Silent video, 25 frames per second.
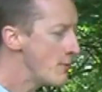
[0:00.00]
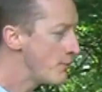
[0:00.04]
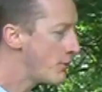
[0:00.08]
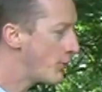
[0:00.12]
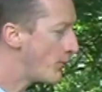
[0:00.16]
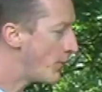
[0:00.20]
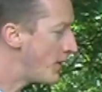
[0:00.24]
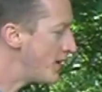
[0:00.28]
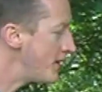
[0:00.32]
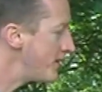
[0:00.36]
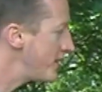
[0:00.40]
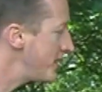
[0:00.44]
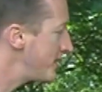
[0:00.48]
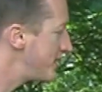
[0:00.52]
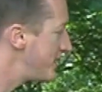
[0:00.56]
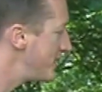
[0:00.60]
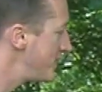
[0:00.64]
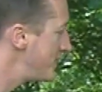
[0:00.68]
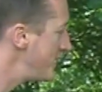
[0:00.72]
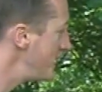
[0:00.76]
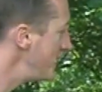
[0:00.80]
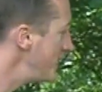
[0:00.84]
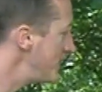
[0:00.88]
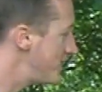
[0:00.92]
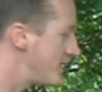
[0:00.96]
But one of the
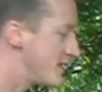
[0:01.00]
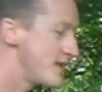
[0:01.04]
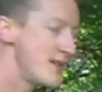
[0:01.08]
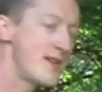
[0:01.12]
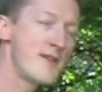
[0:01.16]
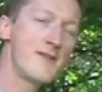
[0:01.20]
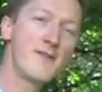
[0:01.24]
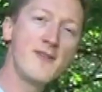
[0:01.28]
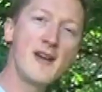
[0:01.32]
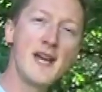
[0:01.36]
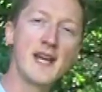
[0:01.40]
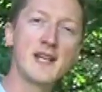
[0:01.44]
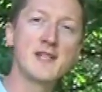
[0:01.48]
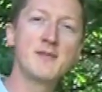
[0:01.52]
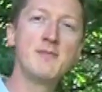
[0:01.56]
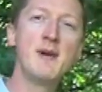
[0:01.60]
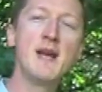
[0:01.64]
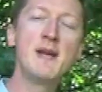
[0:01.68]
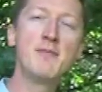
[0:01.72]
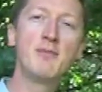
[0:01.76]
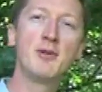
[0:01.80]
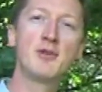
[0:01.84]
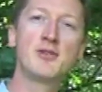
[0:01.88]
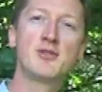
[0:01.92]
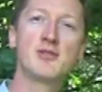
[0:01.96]
diseases that affects
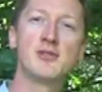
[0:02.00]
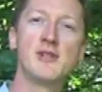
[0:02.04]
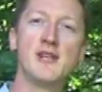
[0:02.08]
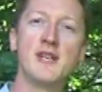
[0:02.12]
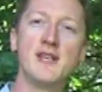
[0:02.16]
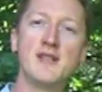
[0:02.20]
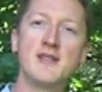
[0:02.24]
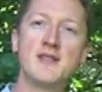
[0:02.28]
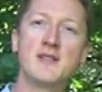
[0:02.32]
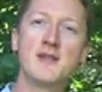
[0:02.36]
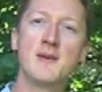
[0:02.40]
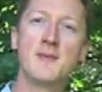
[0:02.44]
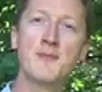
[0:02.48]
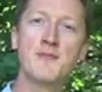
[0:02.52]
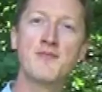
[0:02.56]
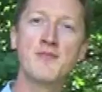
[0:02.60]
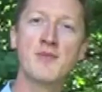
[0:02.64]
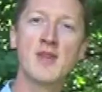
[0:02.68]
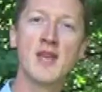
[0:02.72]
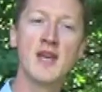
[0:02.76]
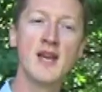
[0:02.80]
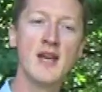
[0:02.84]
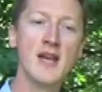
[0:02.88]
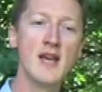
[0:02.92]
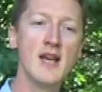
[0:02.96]
maple trees
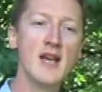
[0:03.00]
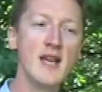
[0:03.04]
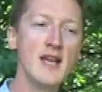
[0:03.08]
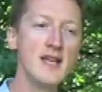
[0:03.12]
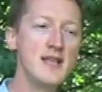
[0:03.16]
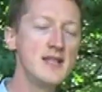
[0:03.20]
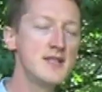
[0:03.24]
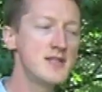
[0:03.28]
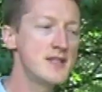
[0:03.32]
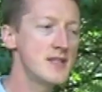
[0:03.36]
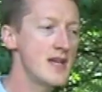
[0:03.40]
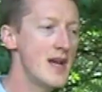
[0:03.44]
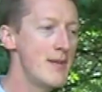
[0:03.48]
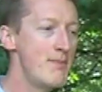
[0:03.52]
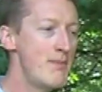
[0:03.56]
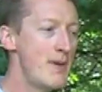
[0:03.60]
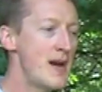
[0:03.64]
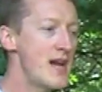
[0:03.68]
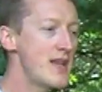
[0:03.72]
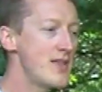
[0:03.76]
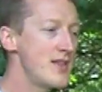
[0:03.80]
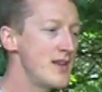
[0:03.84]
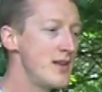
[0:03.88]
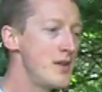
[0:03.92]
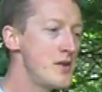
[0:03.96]
is a
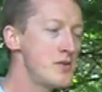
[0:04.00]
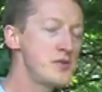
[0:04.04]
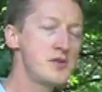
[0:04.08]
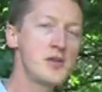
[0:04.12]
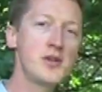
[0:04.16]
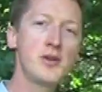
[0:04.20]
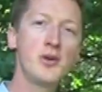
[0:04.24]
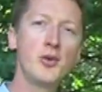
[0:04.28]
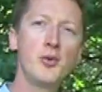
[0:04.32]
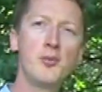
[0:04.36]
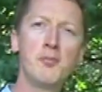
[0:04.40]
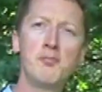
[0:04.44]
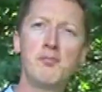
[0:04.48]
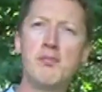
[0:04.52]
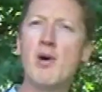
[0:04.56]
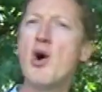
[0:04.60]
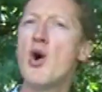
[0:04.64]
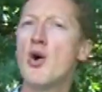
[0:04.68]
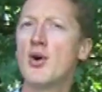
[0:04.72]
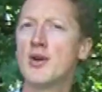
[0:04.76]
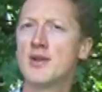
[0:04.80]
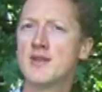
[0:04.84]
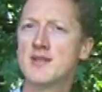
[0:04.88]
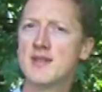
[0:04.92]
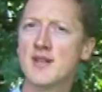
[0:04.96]
pathological
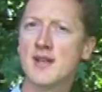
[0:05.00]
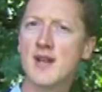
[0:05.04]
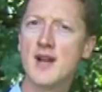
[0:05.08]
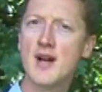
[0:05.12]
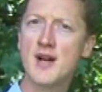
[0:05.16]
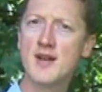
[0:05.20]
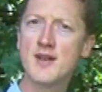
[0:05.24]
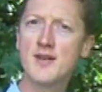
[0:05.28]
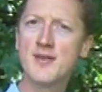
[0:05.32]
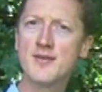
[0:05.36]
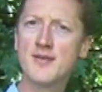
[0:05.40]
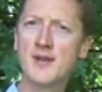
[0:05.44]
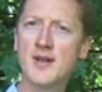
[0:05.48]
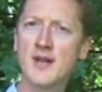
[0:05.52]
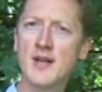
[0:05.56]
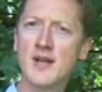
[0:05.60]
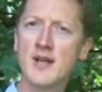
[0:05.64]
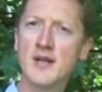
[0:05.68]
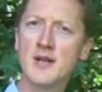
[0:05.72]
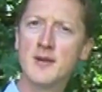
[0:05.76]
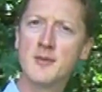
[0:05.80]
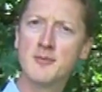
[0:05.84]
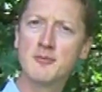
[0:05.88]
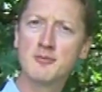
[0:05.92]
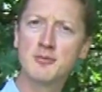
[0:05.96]
boss, a kind of
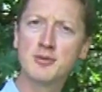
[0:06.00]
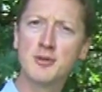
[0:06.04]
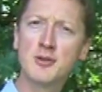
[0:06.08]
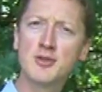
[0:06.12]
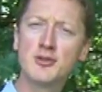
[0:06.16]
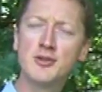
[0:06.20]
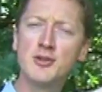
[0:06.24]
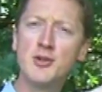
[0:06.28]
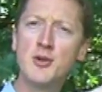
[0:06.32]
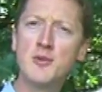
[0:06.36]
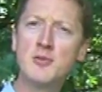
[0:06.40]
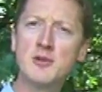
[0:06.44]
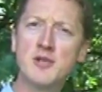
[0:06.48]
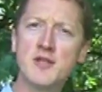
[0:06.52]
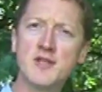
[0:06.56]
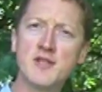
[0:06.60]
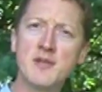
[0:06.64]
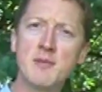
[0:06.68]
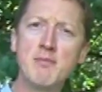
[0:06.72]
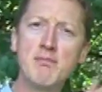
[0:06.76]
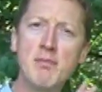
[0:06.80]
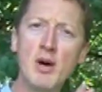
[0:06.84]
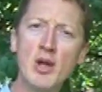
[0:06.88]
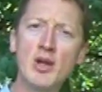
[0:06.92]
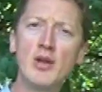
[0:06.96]
protuberance,
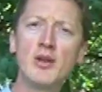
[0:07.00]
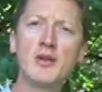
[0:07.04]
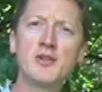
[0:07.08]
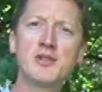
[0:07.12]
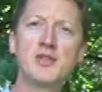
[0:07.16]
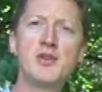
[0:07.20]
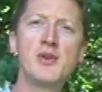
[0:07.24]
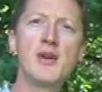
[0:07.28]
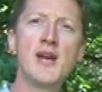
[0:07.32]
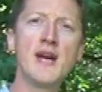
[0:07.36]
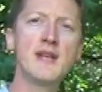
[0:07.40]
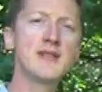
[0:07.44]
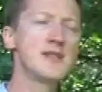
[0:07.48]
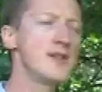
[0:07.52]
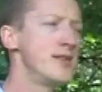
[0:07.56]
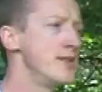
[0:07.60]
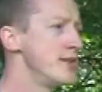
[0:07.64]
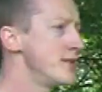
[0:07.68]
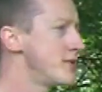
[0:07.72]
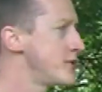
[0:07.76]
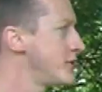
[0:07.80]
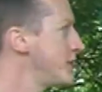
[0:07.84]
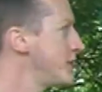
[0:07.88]
a bulge you get on the